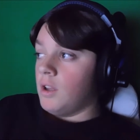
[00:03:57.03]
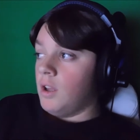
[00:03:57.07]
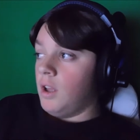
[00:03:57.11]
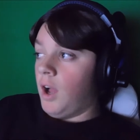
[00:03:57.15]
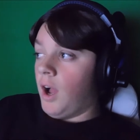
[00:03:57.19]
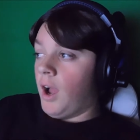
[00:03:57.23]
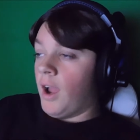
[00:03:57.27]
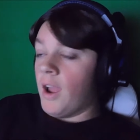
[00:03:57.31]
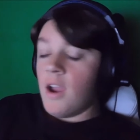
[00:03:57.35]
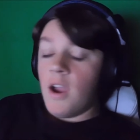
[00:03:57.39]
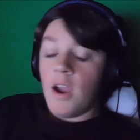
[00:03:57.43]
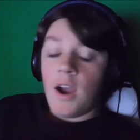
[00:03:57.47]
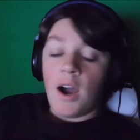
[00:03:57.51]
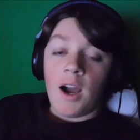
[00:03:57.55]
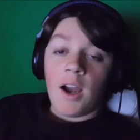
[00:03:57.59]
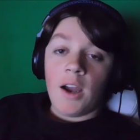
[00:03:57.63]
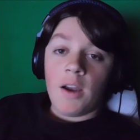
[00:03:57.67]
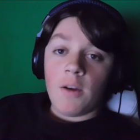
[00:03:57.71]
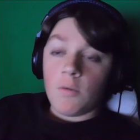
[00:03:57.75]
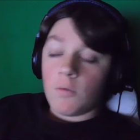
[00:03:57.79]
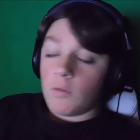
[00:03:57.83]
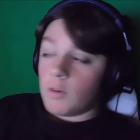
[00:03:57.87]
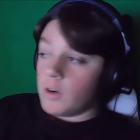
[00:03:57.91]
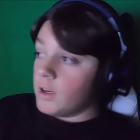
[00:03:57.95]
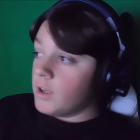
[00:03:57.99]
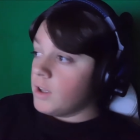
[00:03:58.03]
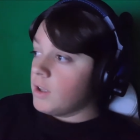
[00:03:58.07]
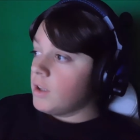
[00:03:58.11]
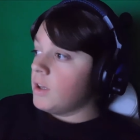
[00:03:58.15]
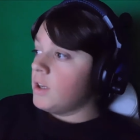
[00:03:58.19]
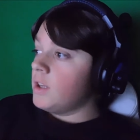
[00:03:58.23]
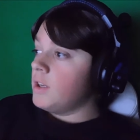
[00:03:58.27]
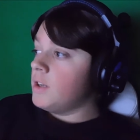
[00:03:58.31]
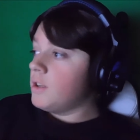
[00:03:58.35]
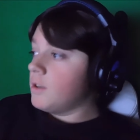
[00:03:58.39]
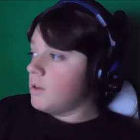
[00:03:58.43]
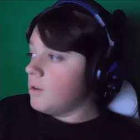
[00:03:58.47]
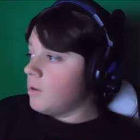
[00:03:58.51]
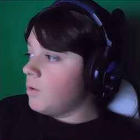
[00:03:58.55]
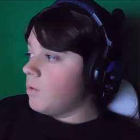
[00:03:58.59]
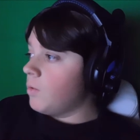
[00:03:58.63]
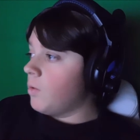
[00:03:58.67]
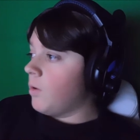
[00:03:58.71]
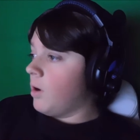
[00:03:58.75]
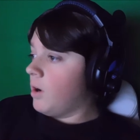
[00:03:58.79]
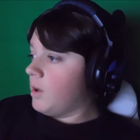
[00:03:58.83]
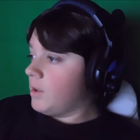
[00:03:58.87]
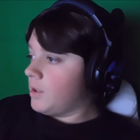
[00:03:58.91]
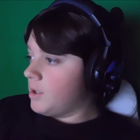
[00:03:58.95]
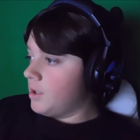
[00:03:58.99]
I I really do
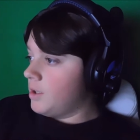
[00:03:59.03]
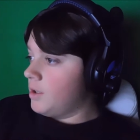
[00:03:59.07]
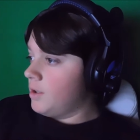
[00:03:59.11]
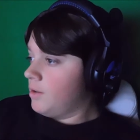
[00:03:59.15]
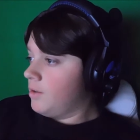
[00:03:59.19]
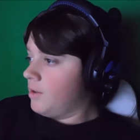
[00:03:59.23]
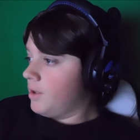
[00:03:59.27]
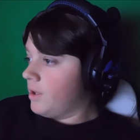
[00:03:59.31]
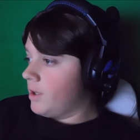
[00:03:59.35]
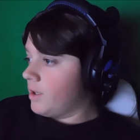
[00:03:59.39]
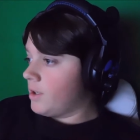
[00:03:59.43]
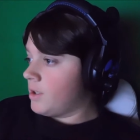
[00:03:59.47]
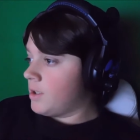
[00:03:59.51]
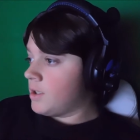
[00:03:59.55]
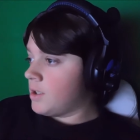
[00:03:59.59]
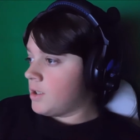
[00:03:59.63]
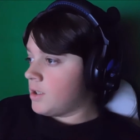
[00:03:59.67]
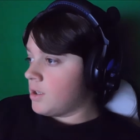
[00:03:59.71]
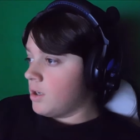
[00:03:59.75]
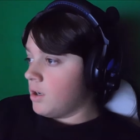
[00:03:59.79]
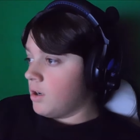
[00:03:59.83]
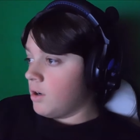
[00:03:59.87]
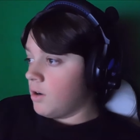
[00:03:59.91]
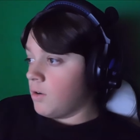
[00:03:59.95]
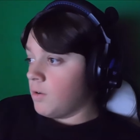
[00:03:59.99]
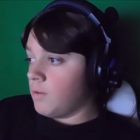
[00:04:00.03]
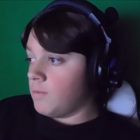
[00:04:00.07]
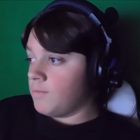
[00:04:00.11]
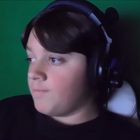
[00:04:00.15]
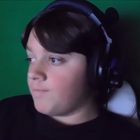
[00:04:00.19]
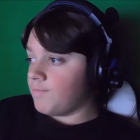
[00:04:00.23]
want to do this. So